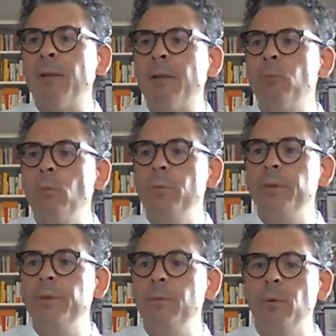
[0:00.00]

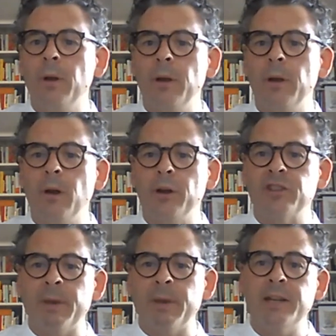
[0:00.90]
And
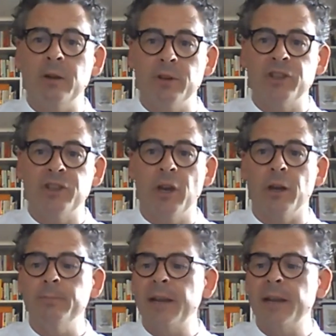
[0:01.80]
on his immediate
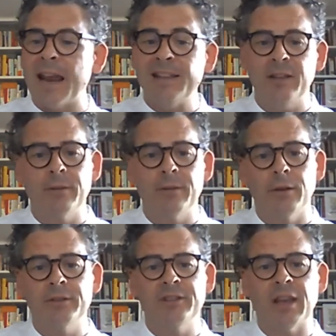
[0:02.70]
return in
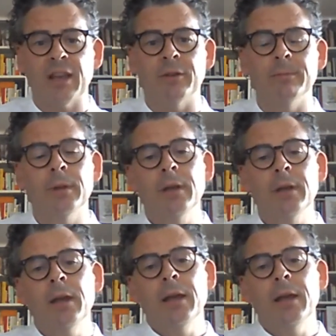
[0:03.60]
1837,